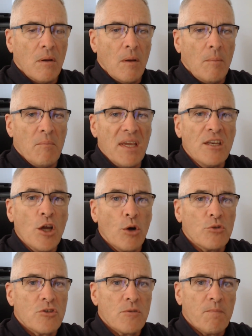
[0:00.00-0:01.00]
make
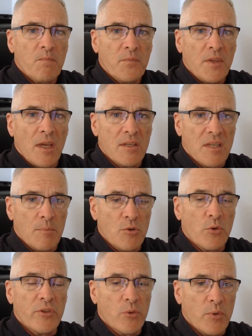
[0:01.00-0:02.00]
notes as I'm
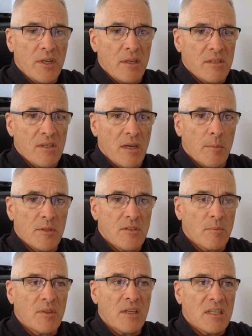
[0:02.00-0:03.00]
doing the reading assignment,
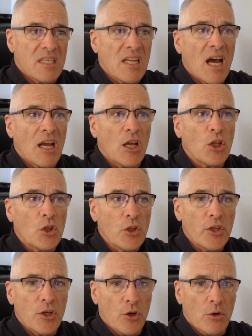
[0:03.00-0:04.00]
something that's not
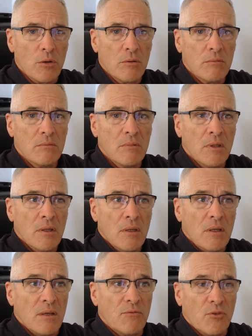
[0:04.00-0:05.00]
clear.
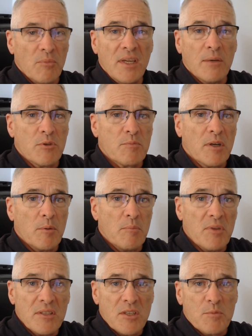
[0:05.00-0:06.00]
And for me, it was probably
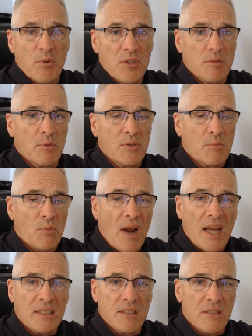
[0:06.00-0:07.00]
business principles and
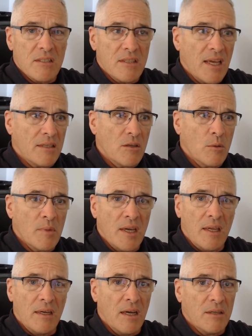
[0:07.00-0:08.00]
practices. That
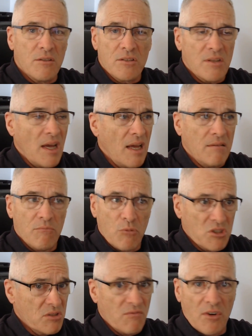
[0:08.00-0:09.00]
domain, I
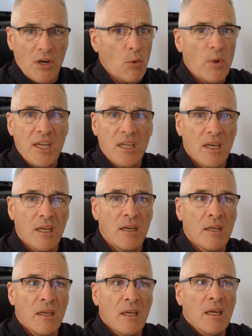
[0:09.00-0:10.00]
was very weak in.
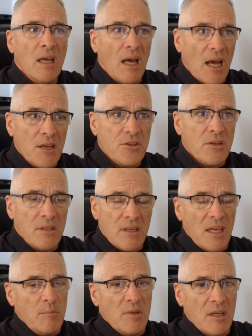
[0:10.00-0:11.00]
I should have
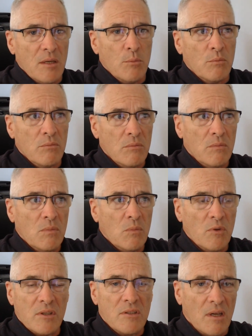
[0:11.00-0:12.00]
came to him
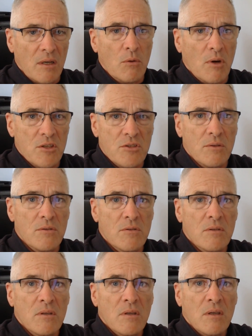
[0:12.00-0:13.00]
with a ton of questions,
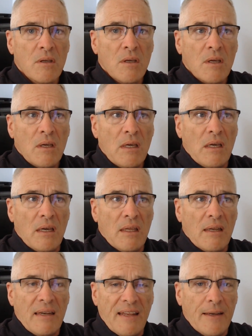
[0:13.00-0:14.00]

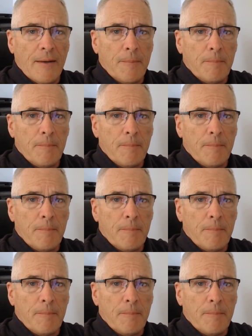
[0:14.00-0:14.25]
and I didn't.